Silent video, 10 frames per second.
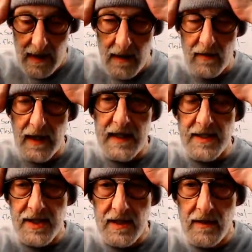Okay,
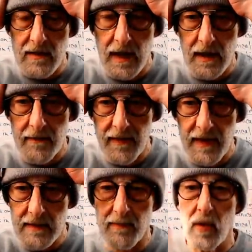so
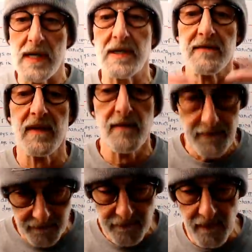the point of
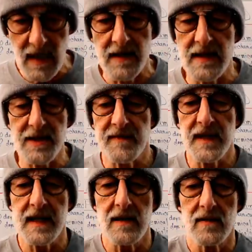this
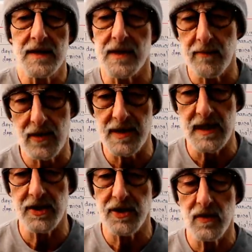video is to
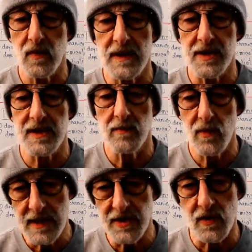present you with some
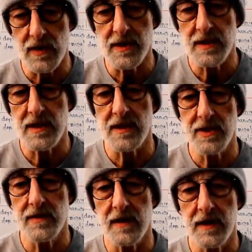resources
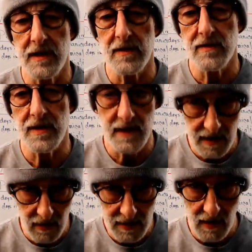that you can use in
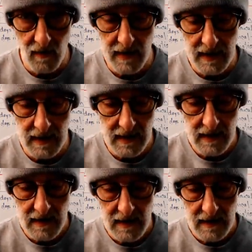the ongoing
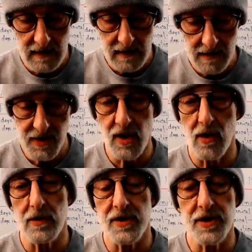
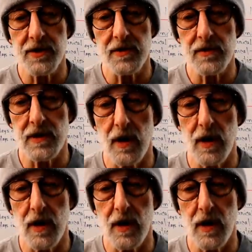SARS2